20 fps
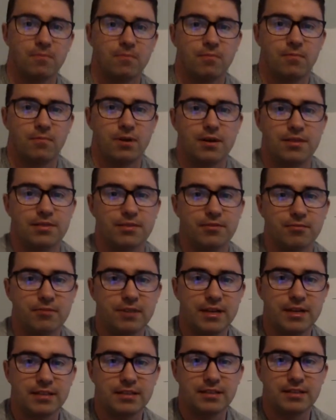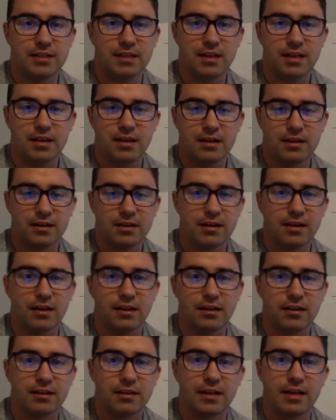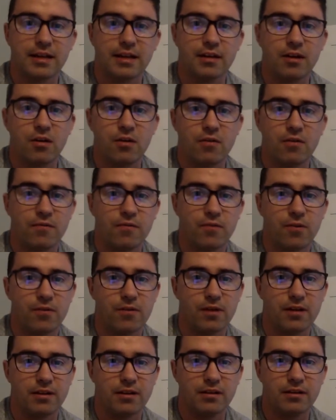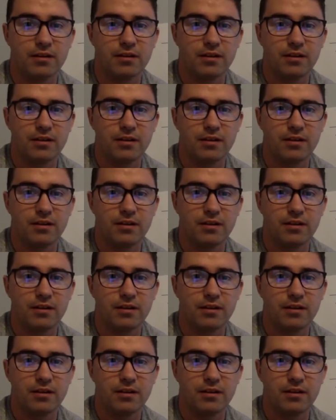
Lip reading: what the week's gonna look like going forward.